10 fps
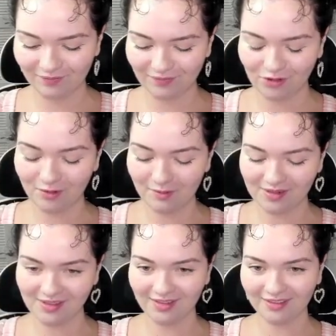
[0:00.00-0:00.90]
I do my
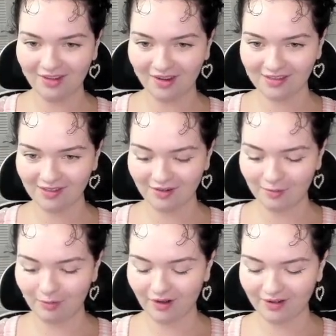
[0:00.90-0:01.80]
best to like not tear the
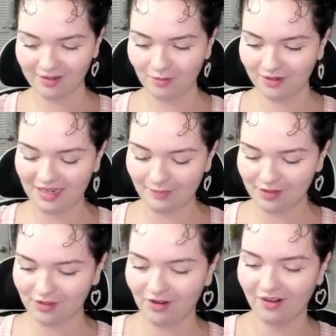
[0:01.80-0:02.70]
parts. I don't want to
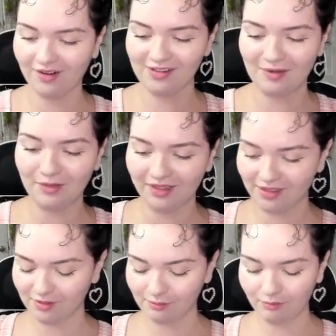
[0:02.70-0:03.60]
damage the cards, and I'm like
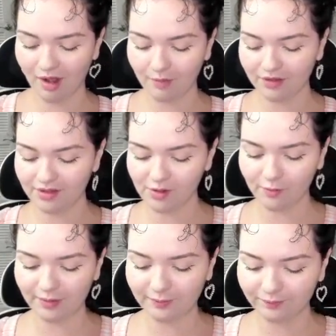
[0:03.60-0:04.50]
just popping these
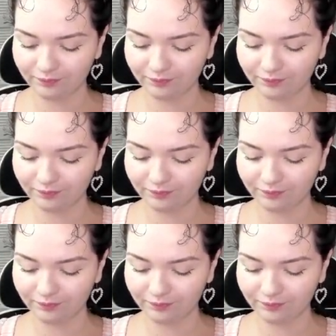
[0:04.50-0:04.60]
open.